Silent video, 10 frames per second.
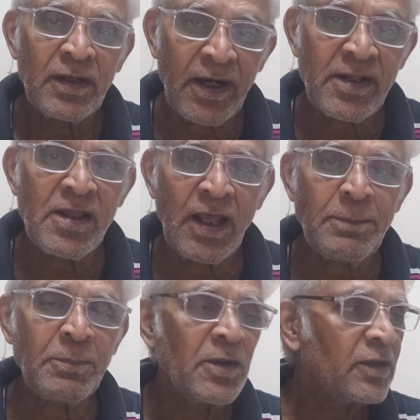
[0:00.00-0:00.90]
Let us
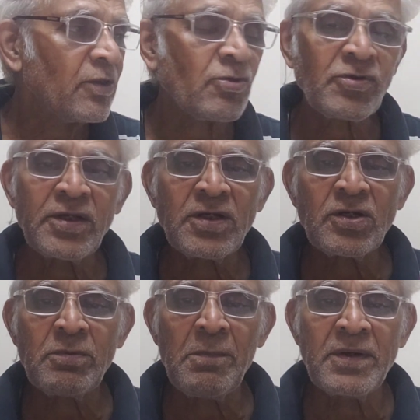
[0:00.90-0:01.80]
help the society
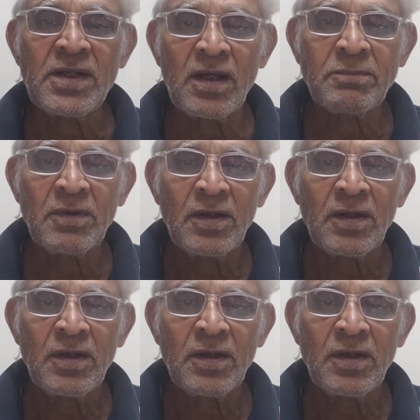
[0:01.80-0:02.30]
to be better.